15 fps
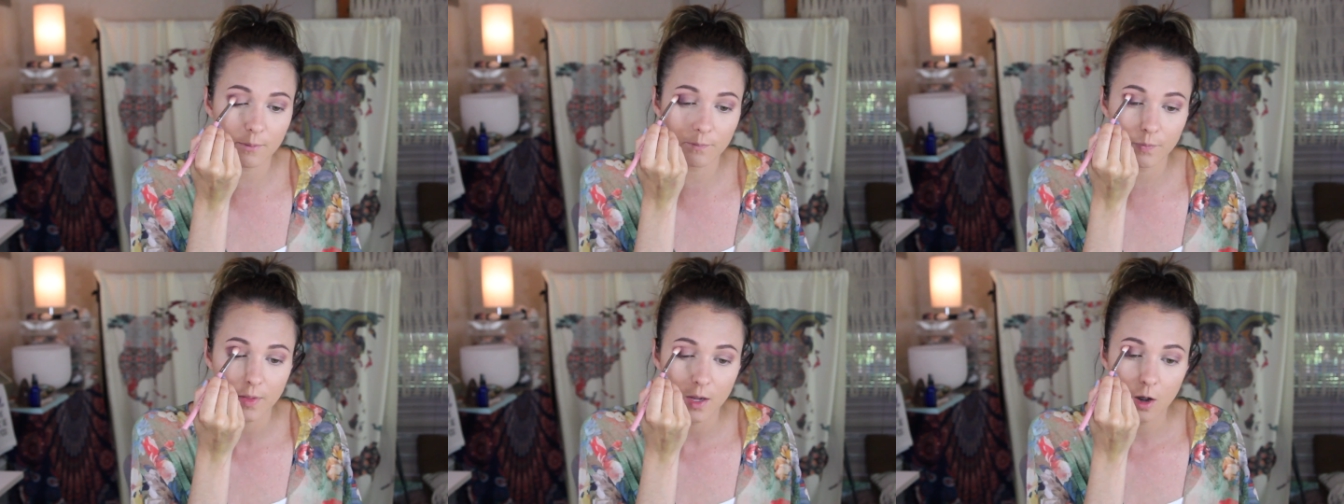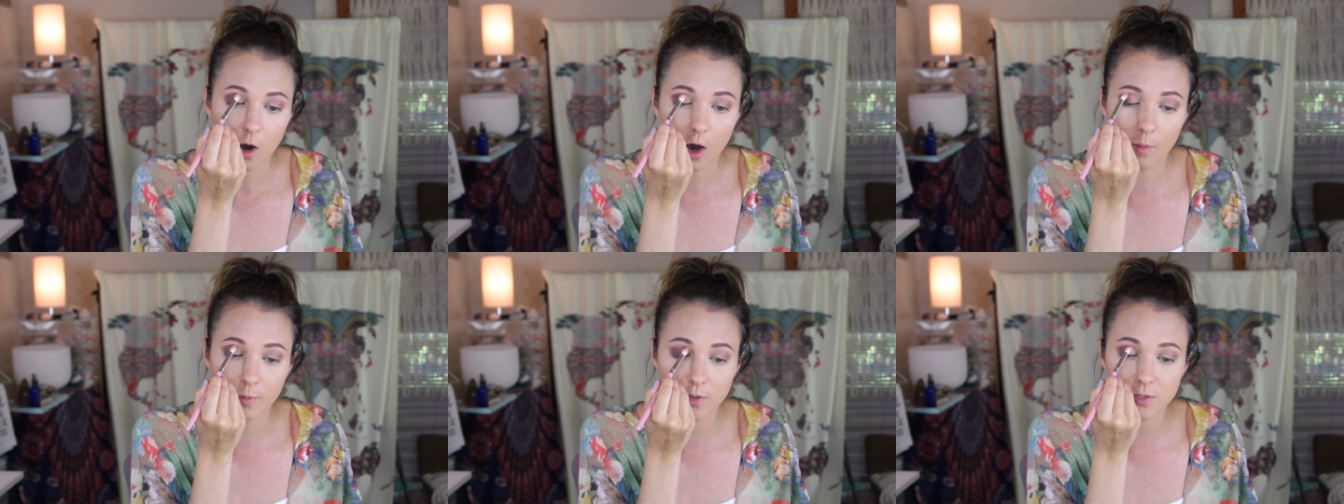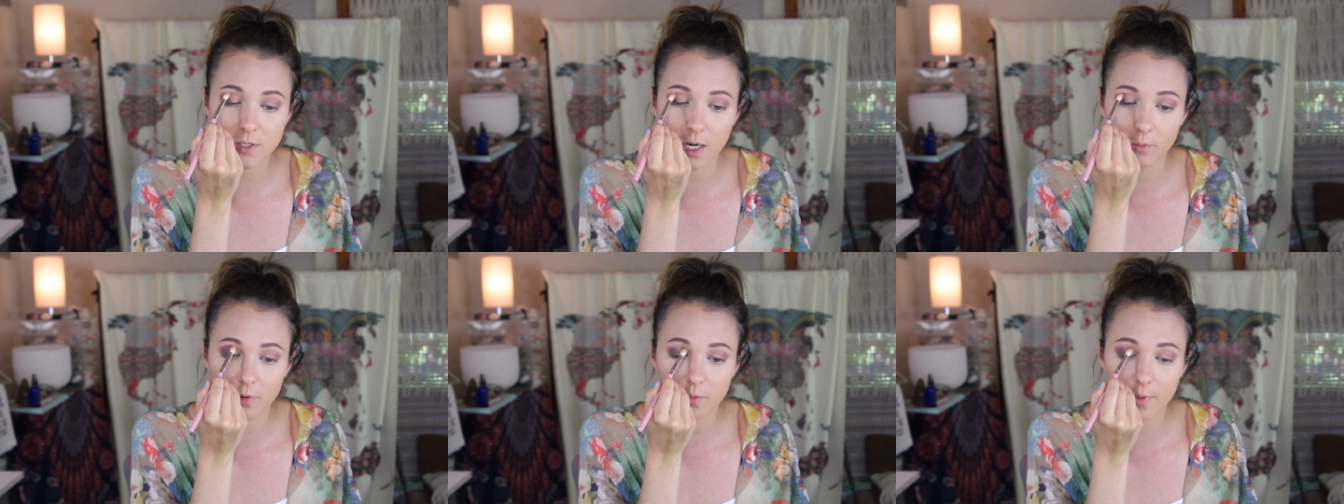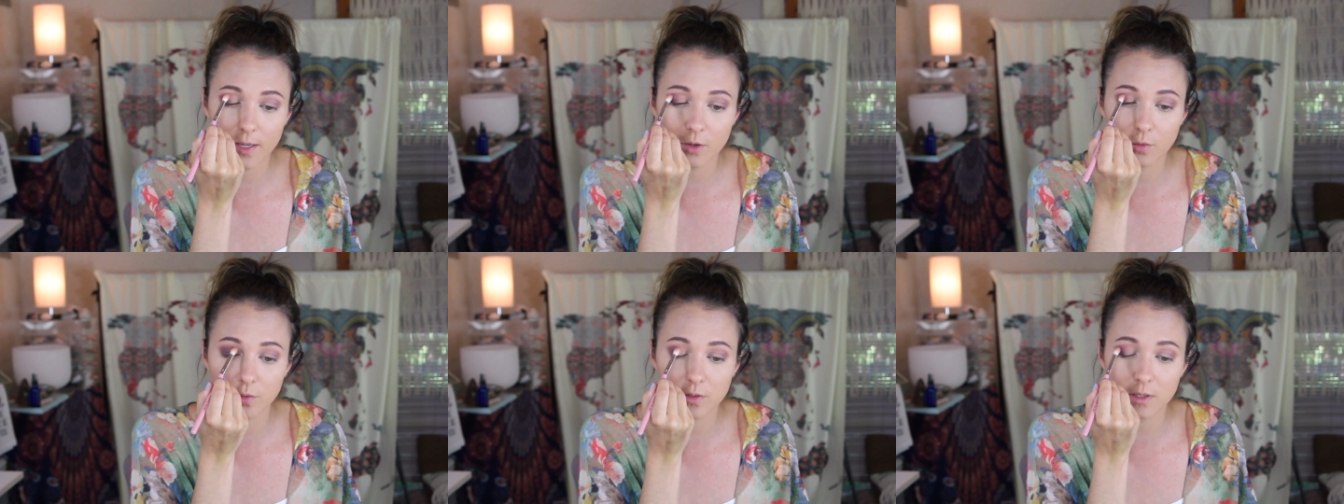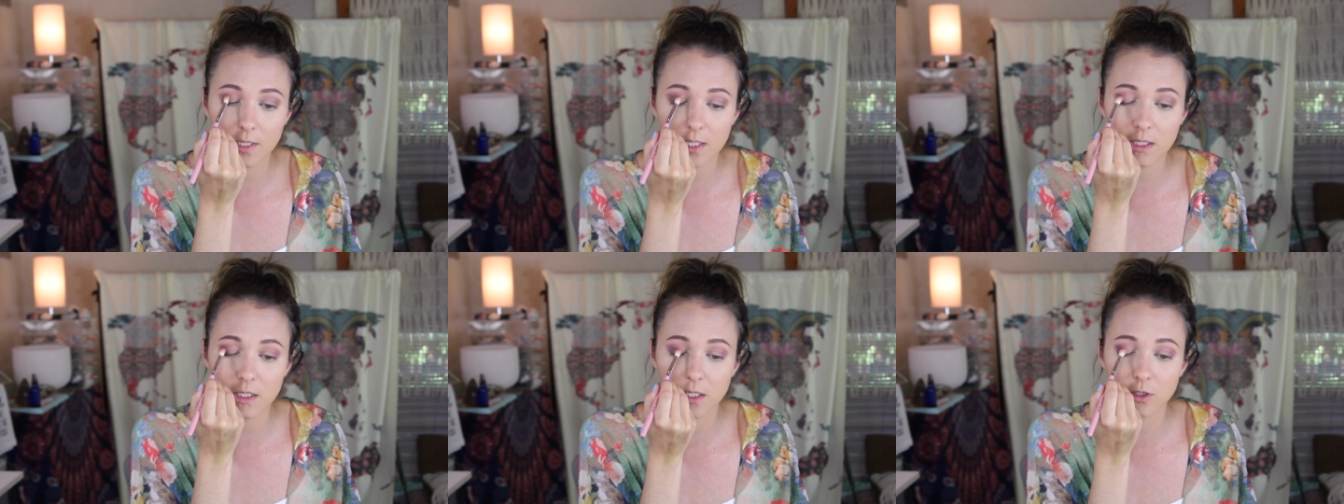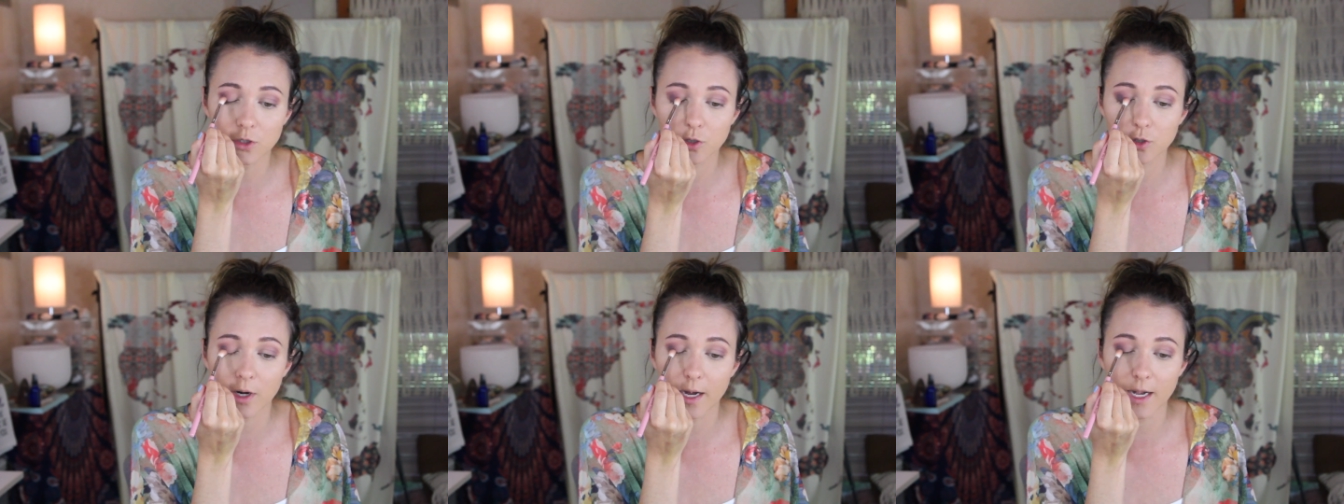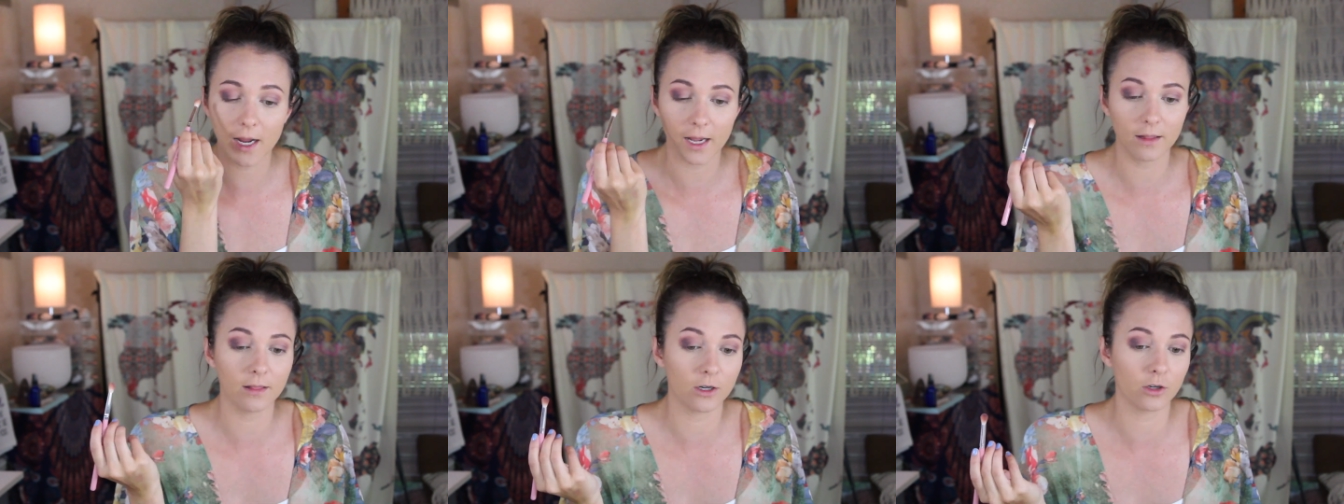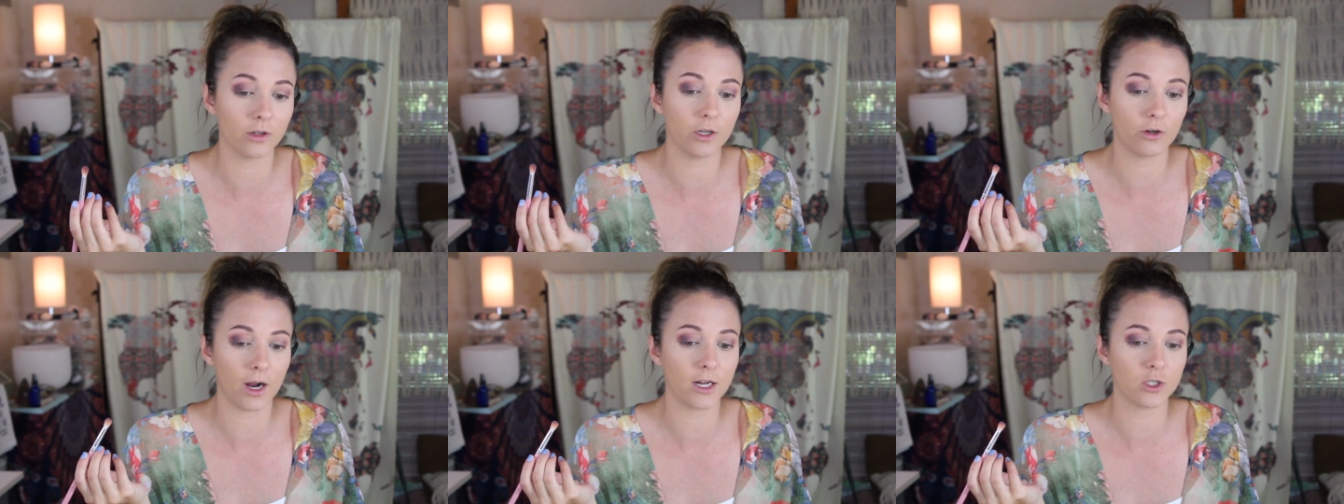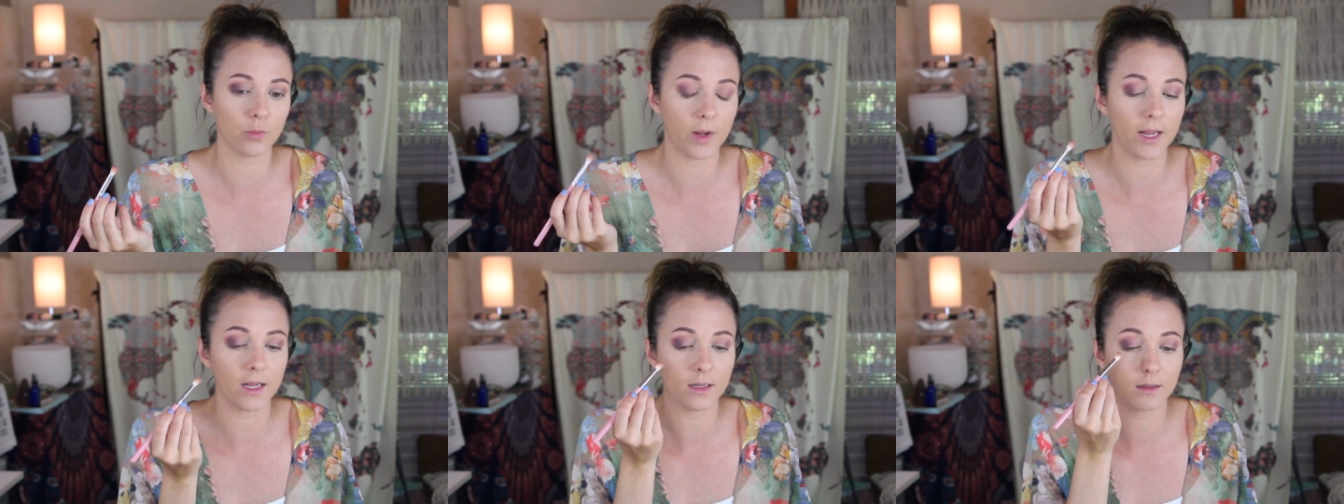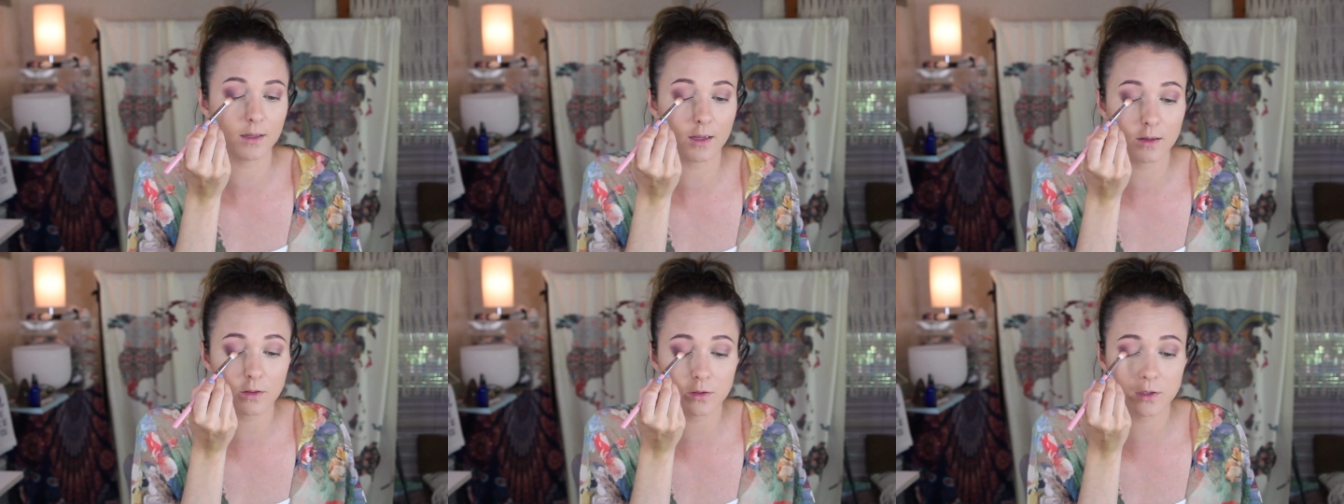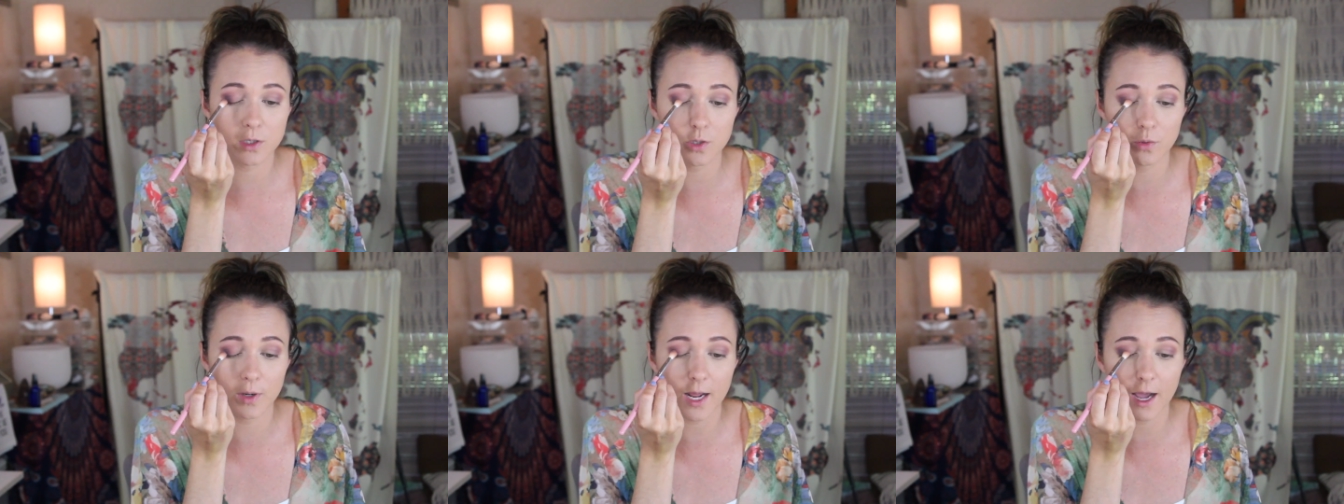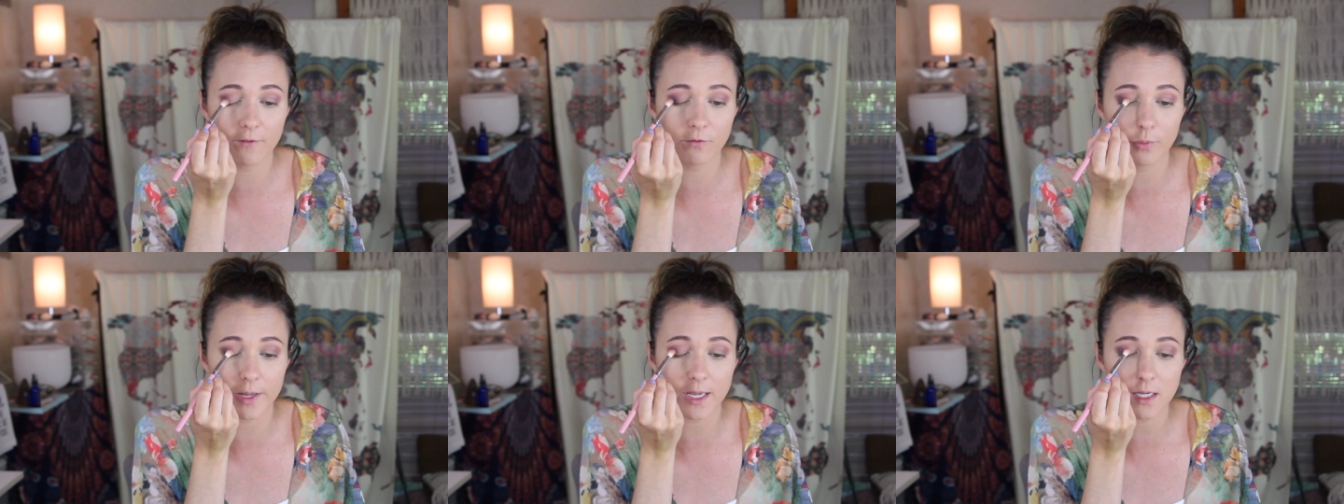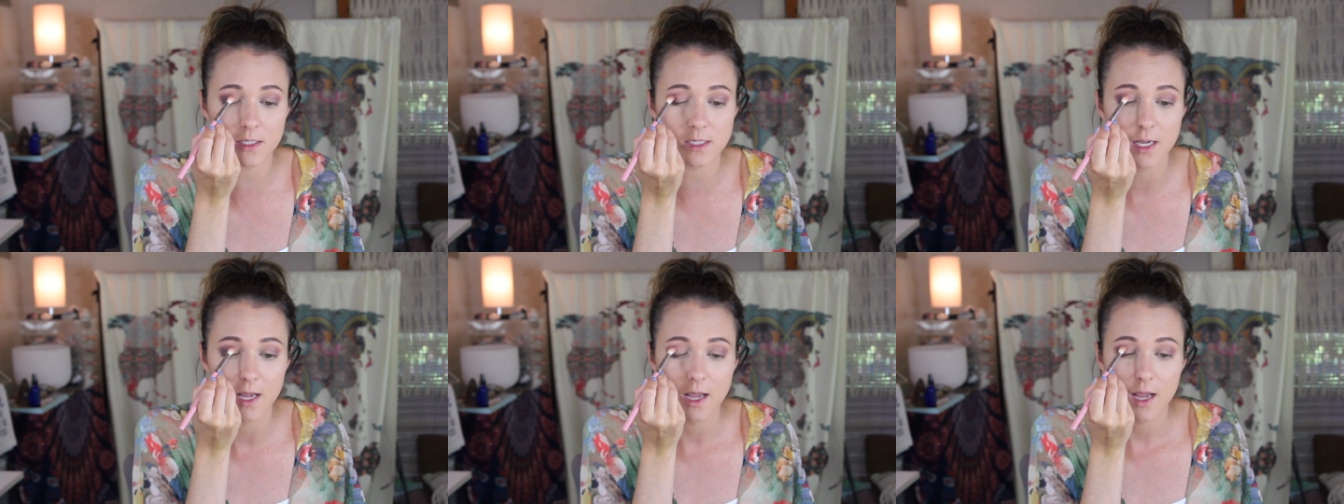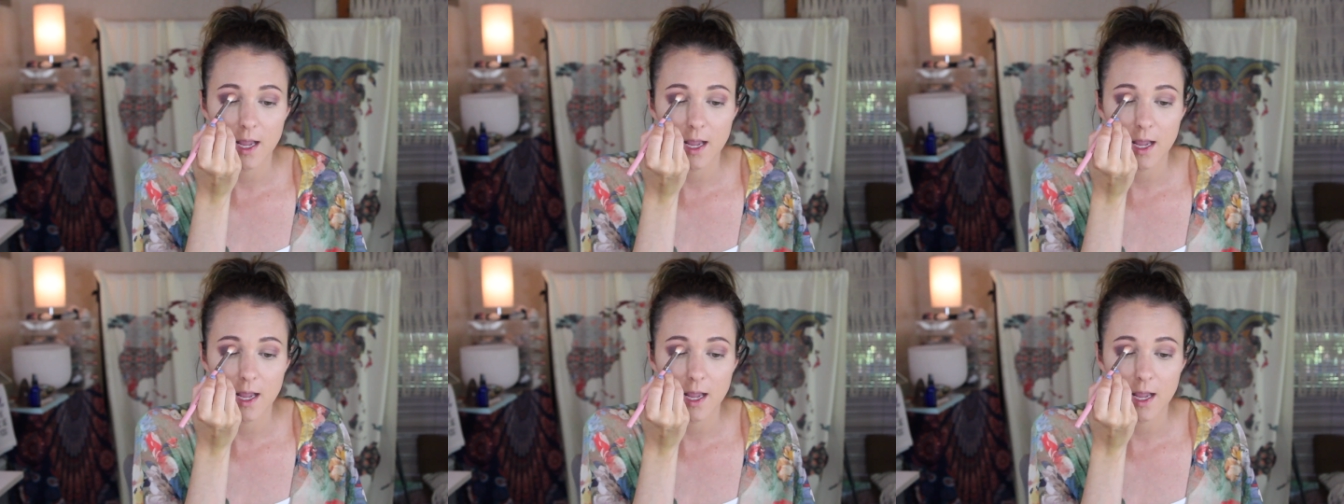I'm almost done with my Kundalini teacher training. I literally graduate in like two and a half weeks.